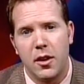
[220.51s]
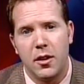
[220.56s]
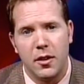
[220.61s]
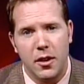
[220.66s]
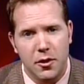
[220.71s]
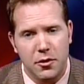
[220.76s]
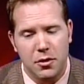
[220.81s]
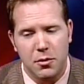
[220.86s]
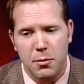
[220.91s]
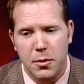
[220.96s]

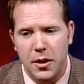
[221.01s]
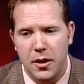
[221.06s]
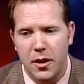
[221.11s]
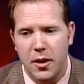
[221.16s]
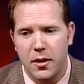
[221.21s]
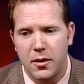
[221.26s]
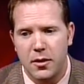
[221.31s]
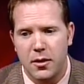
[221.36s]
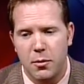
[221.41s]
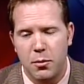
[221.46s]
condition
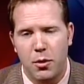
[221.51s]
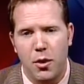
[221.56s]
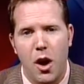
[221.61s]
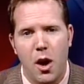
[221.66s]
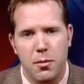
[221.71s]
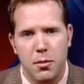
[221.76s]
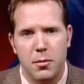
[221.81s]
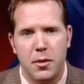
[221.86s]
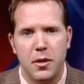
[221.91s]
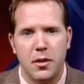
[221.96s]
because the
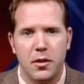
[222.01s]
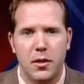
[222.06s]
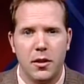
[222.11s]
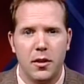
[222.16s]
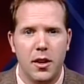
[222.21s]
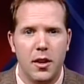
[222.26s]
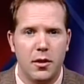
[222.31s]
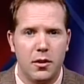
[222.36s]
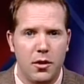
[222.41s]
problem is the